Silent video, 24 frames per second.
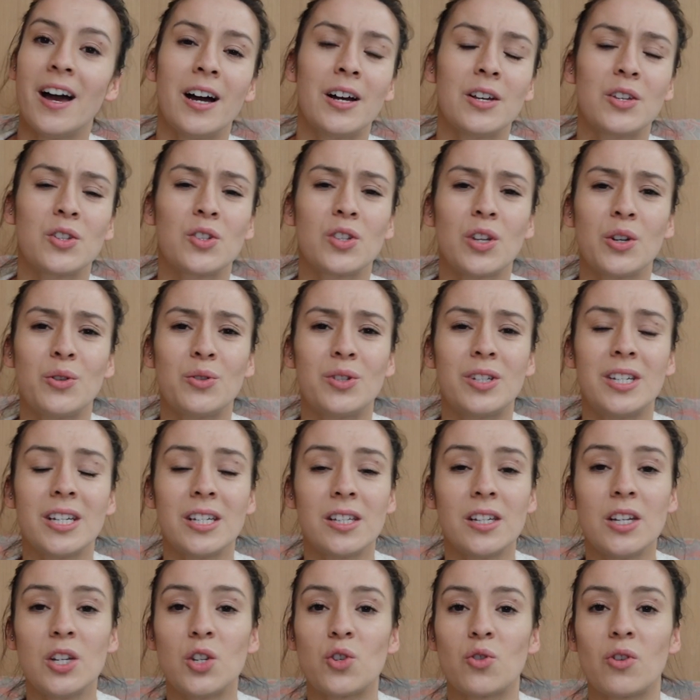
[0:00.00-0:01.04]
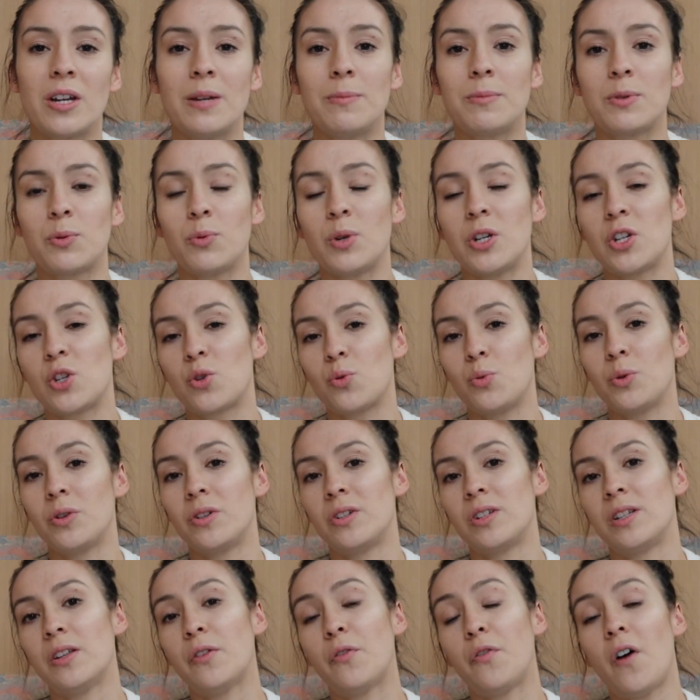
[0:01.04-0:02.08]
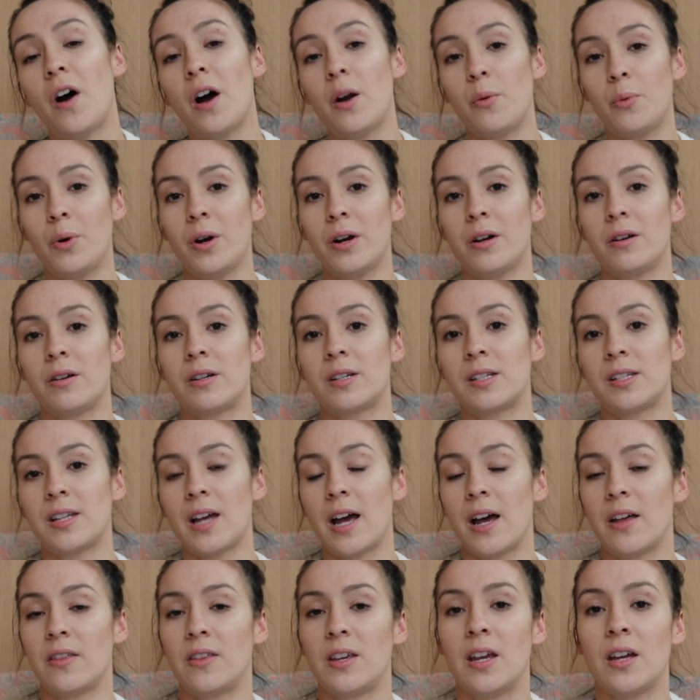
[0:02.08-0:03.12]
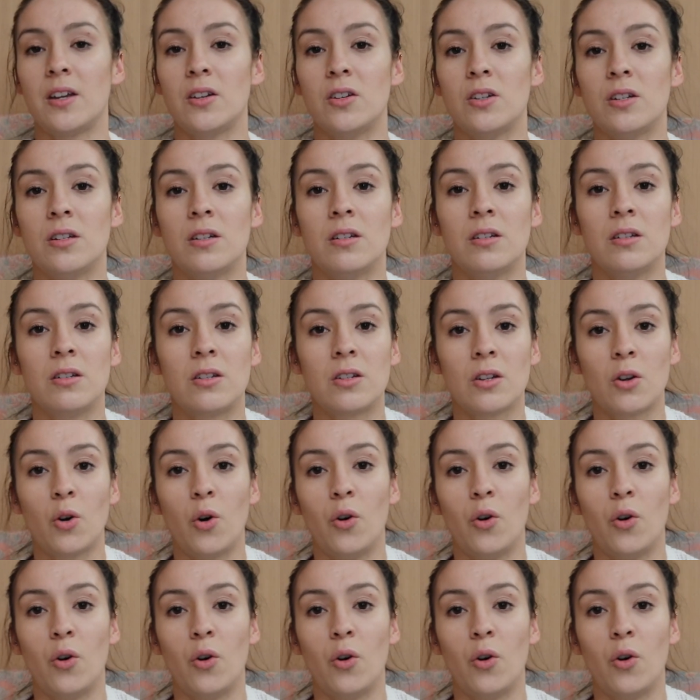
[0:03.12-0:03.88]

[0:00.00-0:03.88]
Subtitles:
So Disney Dreams, which was the fireworks at the end